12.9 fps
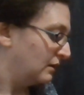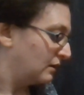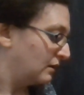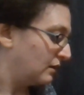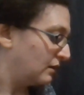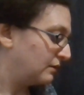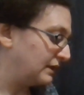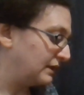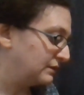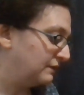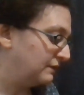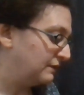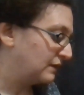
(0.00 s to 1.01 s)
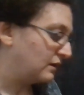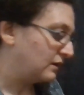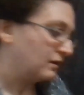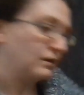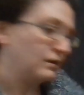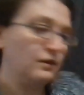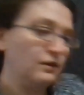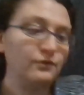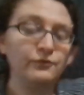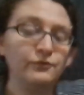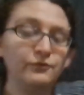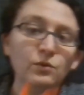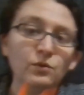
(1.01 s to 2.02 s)
All right, so we've got our
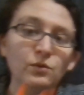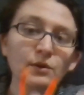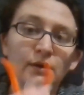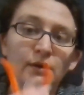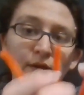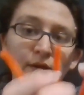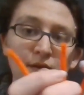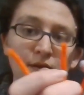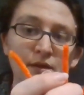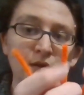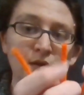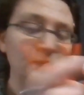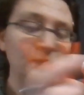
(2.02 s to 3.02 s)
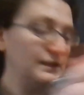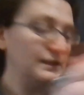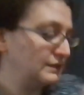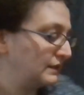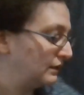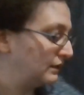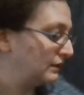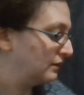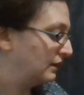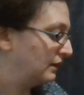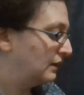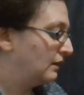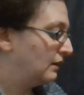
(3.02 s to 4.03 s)
4 pieces here.
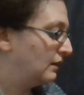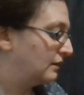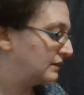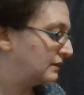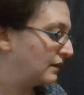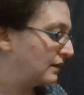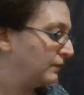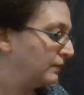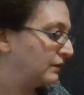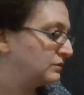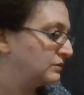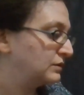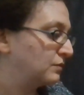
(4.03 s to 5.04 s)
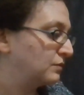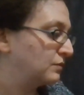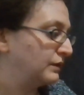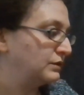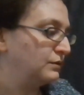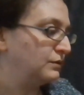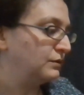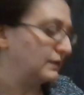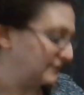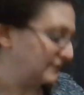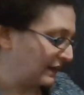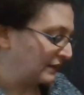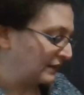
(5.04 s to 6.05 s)
Now we are just going to
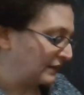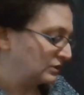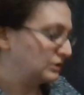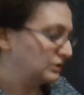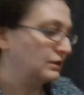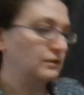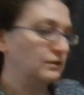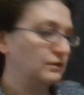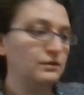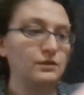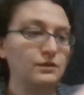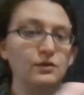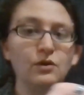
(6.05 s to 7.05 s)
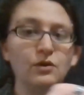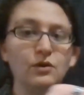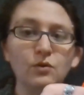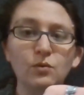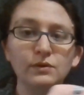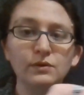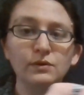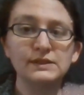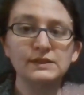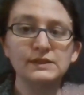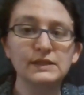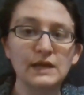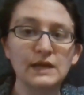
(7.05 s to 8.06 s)
attach the corners
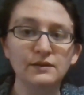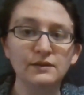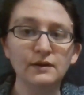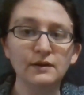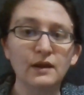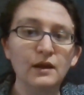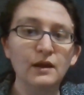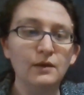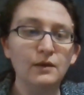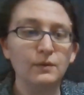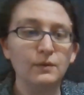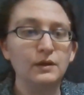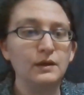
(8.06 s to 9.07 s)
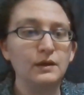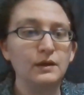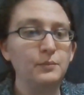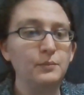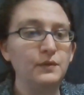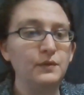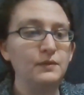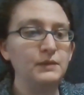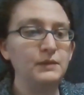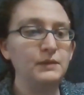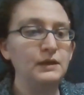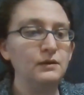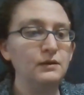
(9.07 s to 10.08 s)
together. We're gonna put them
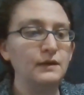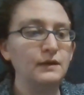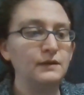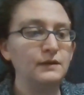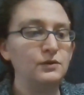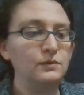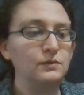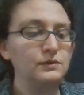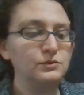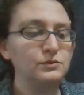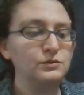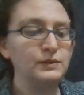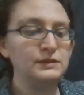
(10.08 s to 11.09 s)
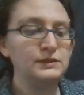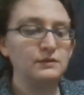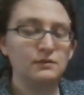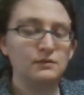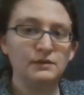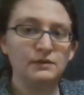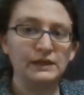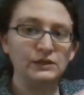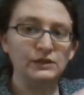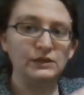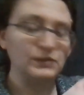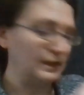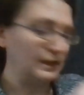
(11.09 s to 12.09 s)
here and then do a little twist on
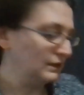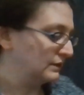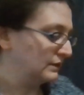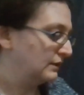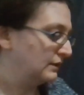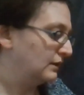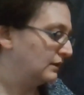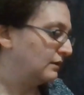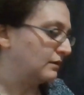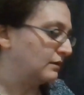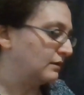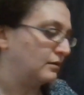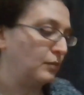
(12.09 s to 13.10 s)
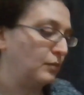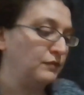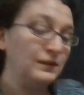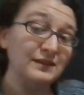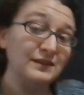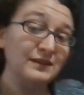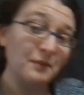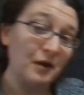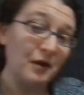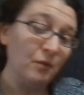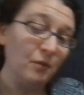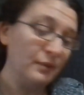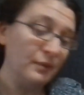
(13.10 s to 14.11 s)
each end. If you need some
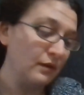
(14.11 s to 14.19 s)
help